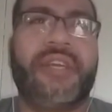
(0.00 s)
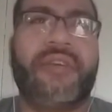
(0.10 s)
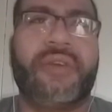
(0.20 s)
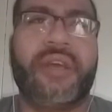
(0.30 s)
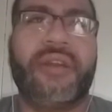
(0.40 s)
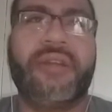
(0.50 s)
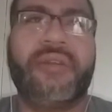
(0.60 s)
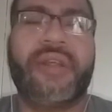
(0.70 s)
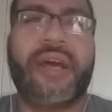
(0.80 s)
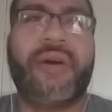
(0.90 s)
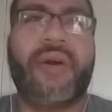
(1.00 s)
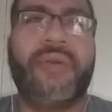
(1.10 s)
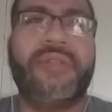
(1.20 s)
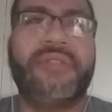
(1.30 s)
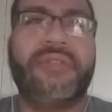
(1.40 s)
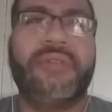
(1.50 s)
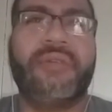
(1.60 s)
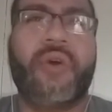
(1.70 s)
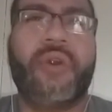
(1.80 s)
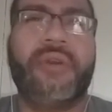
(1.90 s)
Like you get a little of that orange,
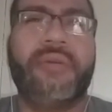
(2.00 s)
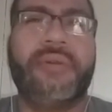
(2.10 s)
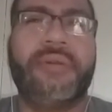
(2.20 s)
or